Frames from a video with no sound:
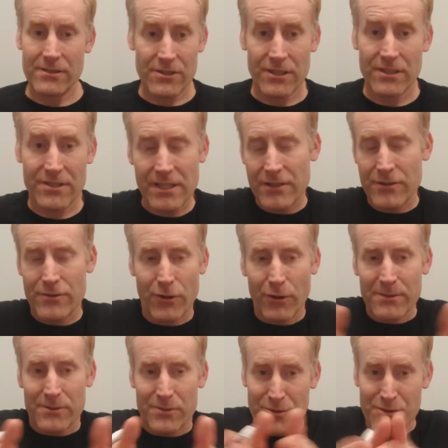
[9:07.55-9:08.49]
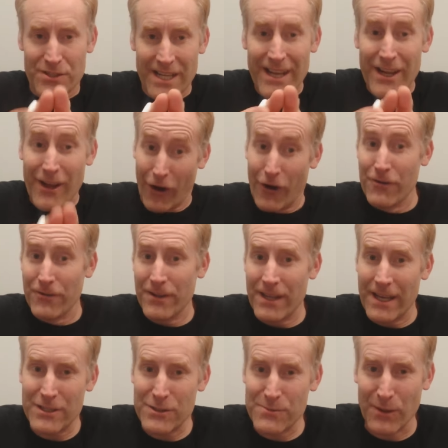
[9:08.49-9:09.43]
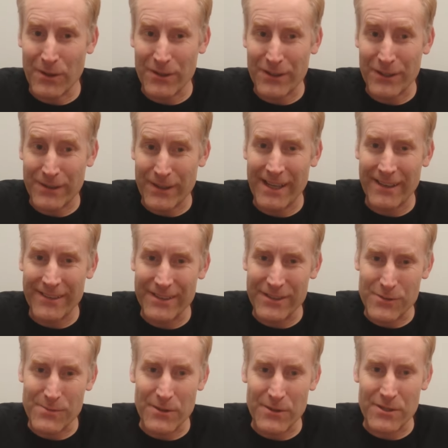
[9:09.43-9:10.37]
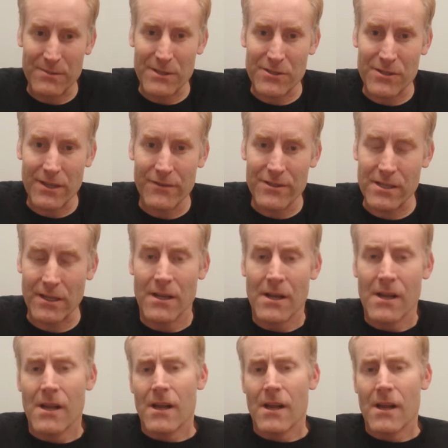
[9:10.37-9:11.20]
In geostationary orbit, to stay over that spot on the ground that you're supposed to be servicing.